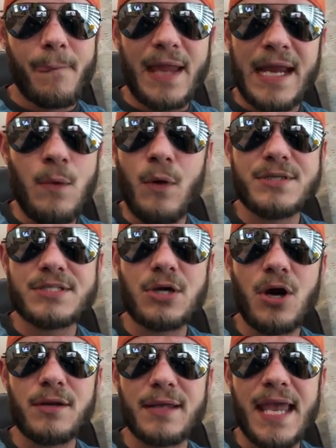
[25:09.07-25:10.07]
He won't
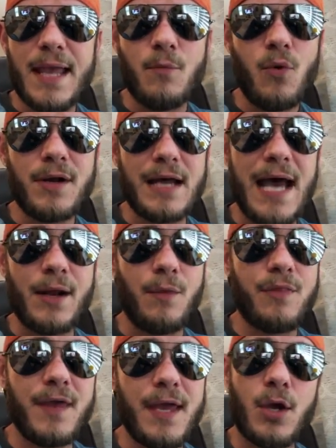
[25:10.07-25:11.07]
start game 1, I don't
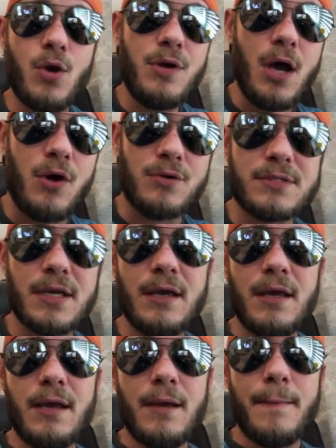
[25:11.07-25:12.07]
think. Who knows?
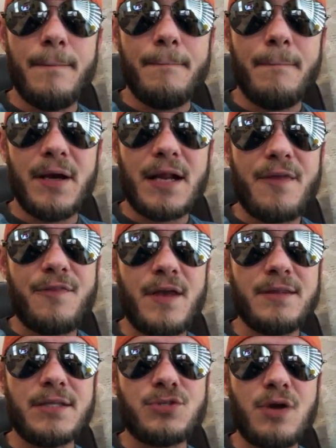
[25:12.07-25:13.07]
But I
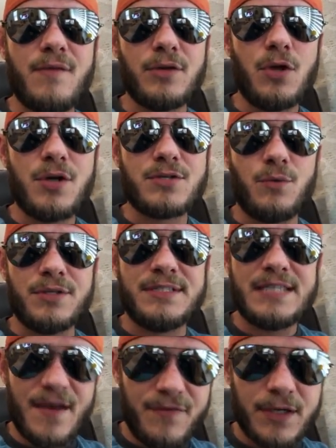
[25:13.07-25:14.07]
think that Trevor Lawrence will
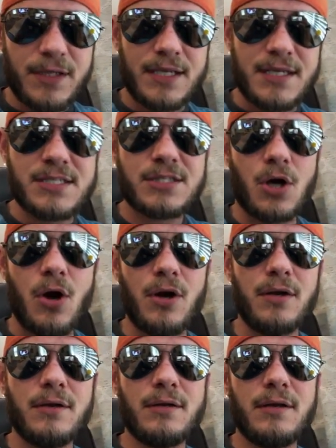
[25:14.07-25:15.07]
definitely start